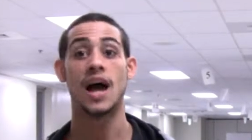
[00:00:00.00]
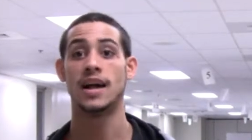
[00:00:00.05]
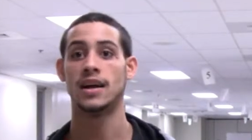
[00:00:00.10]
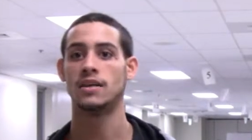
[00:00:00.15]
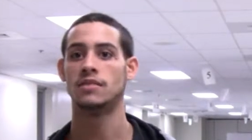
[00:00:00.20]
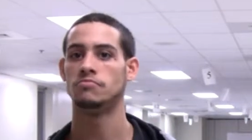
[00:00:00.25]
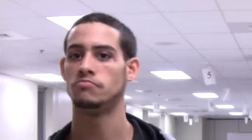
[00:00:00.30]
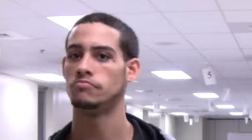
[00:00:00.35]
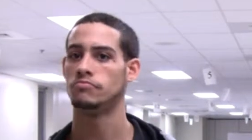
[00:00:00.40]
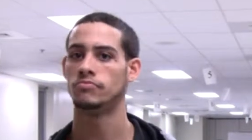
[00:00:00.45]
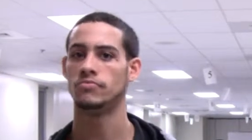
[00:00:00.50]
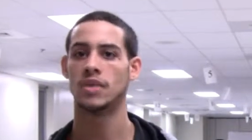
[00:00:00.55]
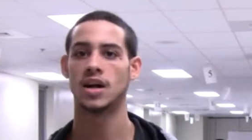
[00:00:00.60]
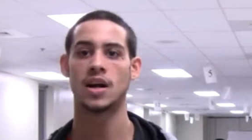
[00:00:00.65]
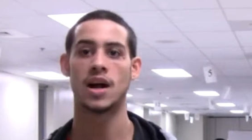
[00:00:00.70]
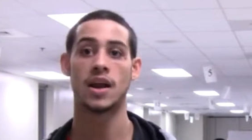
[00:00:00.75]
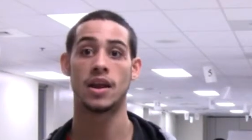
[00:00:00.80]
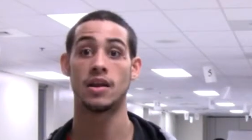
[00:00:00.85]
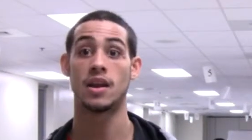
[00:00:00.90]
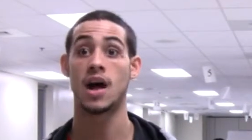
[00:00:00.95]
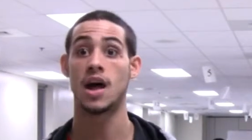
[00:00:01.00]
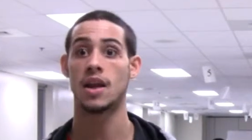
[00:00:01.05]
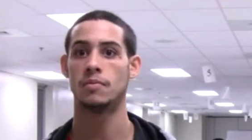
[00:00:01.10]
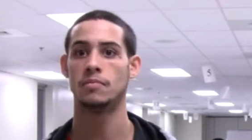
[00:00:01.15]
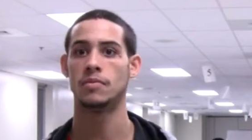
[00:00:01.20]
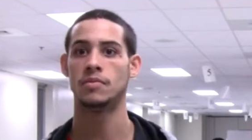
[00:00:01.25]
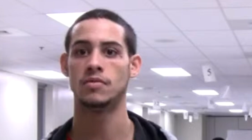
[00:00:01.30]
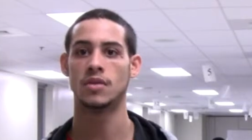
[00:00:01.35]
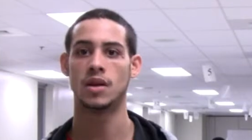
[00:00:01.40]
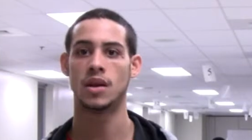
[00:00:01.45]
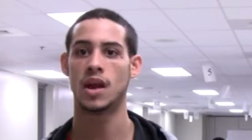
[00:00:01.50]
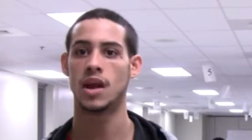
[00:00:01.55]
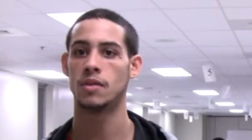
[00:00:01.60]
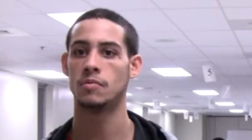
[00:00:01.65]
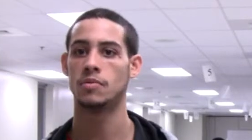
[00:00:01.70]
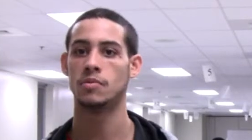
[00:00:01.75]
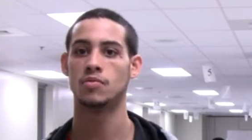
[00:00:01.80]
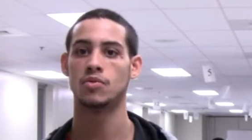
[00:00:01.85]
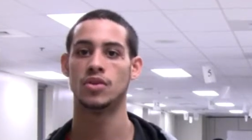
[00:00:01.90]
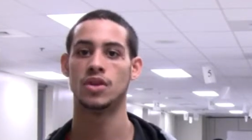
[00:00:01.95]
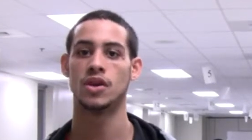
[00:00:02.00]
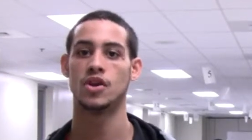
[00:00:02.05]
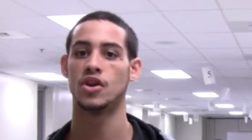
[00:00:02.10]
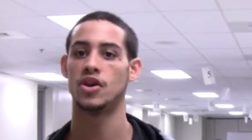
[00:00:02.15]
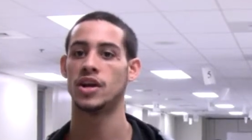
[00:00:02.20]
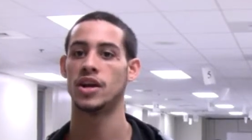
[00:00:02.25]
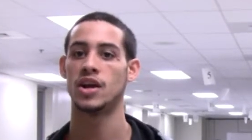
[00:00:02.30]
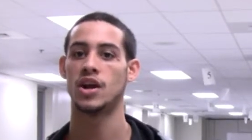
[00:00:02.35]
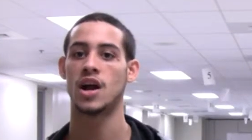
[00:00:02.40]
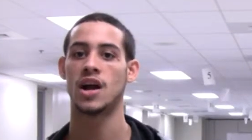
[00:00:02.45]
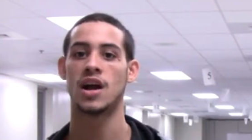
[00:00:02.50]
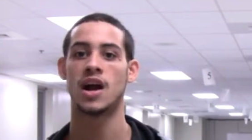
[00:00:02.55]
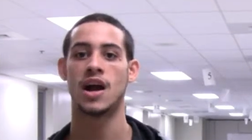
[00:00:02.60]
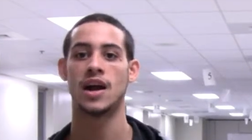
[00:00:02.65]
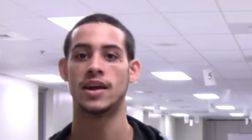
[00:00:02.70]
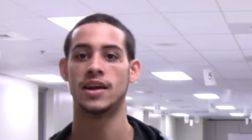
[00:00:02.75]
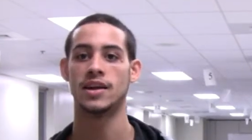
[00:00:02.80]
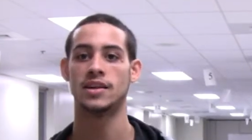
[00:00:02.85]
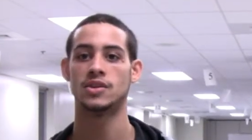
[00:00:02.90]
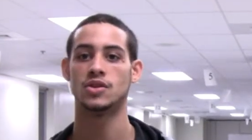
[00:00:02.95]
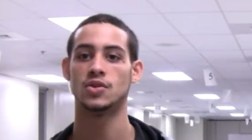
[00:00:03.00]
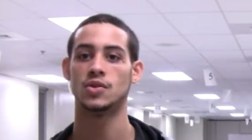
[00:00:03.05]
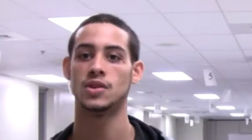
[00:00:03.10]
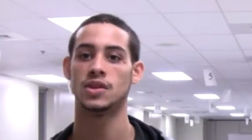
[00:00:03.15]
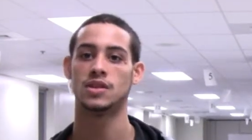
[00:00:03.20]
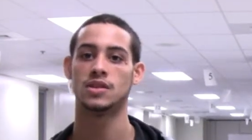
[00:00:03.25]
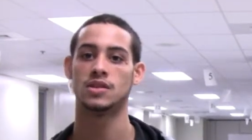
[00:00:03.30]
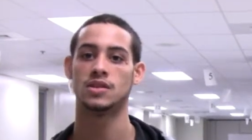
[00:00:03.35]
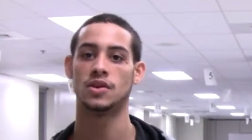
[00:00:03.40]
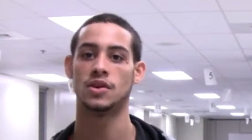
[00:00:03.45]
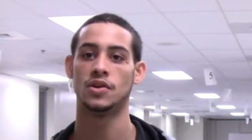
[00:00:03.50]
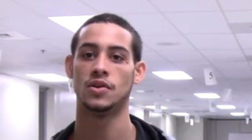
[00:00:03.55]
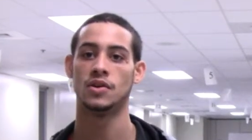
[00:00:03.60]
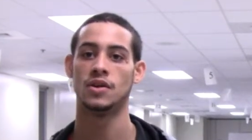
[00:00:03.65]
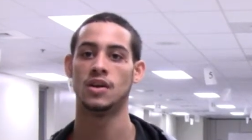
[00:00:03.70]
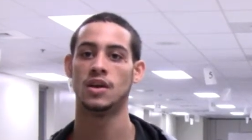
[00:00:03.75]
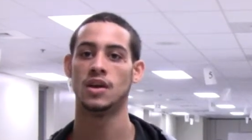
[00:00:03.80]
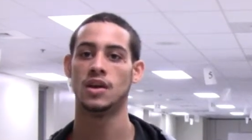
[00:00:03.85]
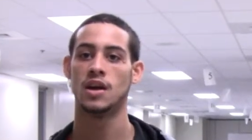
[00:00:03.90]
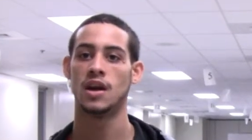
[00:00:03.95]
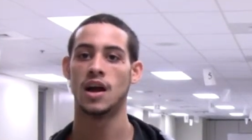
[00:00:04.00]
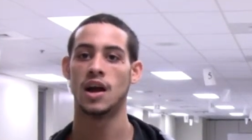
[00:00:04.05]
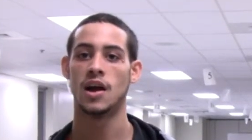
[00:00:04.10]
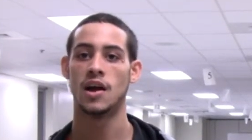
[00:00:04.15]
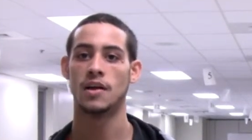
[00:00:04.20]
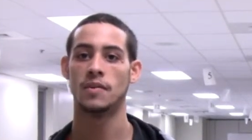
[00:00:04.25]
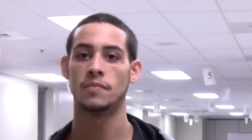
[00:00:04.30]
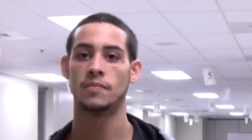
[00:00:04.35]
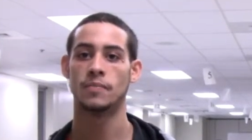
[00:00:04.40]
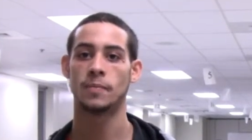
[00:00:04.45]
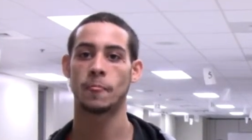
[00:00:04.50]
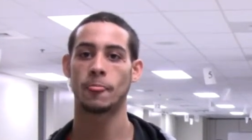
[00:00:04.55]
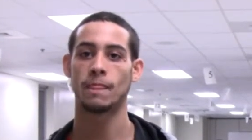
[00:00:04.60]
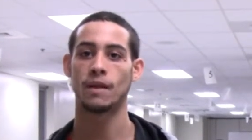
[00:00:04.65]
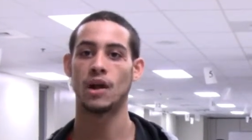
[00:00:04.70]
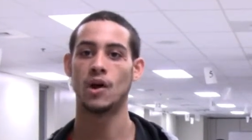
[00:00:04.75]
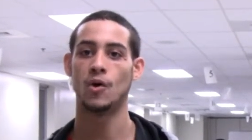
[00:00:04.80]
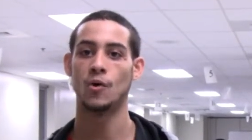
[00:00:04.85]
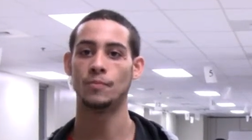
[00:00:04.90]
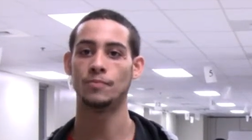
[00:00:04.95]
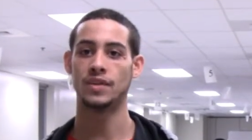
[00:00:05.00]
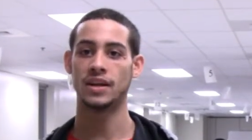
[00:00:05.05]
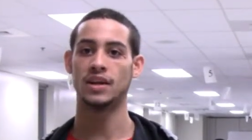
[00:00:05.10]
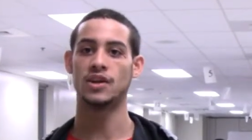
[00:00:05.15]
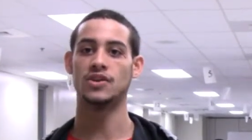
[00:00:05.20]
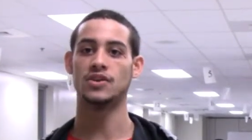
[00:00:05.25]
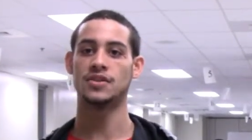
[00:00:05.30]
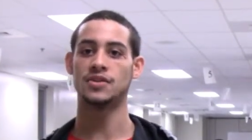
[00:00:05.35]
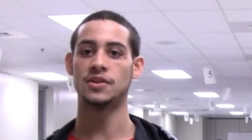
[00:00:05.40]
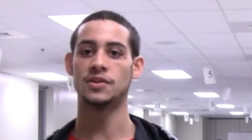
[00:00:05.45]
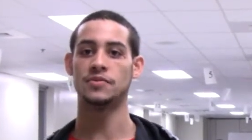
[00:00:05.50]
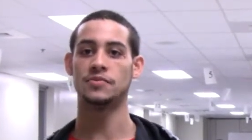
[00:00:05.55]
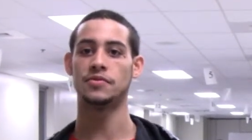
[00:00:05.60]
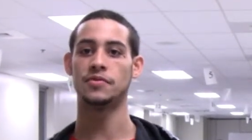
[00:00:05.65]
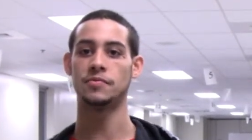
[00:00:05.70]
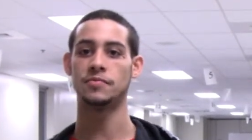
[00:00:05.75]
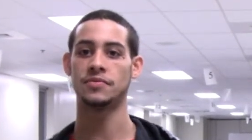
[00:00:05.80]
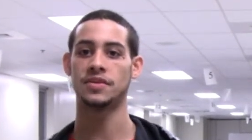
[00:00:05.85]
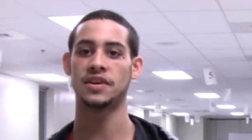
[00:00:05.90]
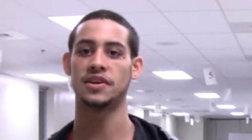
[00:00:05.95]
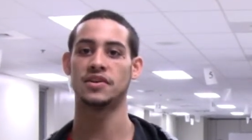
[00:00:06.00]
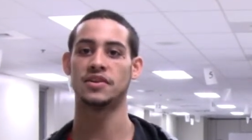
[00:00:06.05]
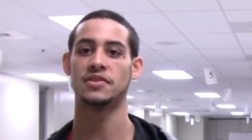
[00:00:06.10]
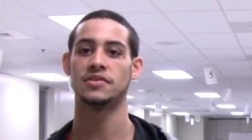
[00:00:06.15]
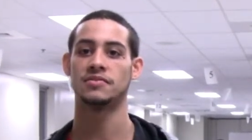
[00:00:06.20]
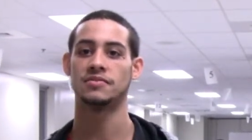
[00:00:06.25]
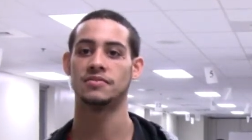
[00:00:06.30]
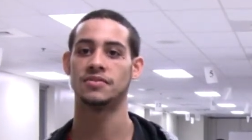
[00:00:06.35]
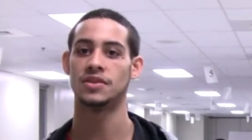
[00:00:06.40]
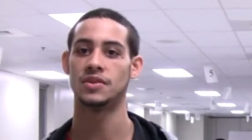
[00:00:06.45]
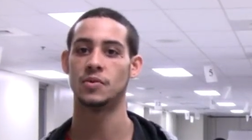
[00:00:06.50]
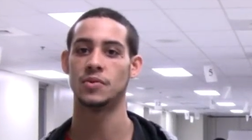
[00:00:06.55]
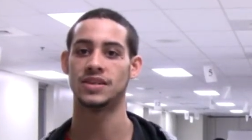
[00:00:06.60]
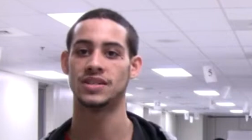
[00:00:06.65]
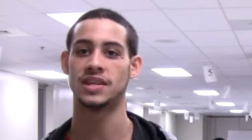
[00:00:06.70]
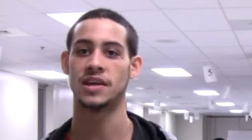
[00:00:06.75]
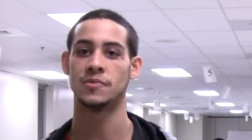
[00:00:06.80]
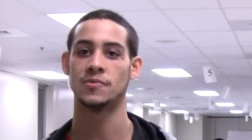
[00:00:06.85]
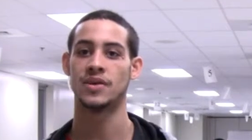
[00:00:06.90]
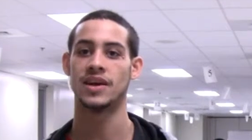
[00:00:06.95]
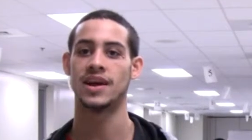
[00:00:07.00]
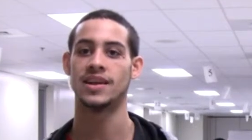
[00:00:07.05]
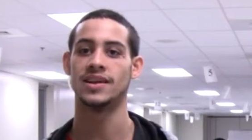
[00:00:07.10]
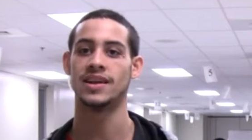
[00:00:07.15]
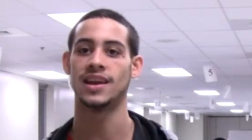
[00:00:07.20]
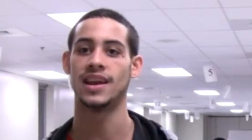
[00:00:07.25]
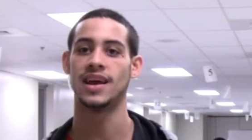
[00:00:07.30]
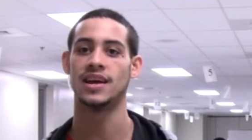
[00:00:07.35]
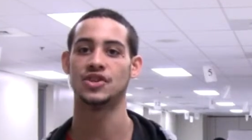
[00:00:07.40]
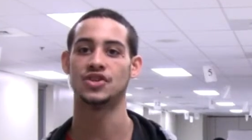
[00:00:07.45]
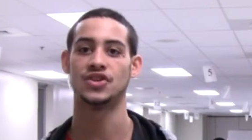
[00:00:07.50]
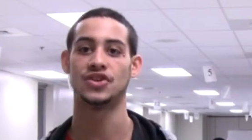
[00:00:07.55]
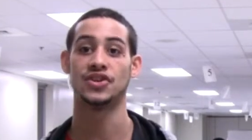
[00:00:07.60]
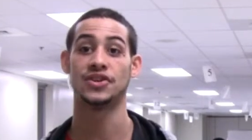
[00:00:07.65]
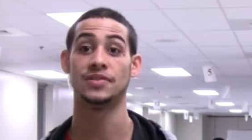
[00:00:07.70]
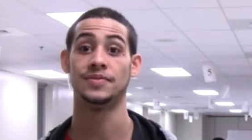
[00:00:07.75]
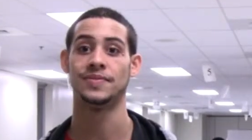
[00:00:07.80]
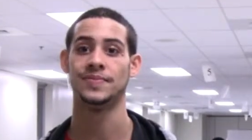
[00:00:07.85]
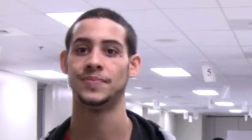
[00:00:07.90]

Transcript: I, I got a lot of people, a lot of people that are here. I got into it, so I hope they learn something from here the same way I did last year.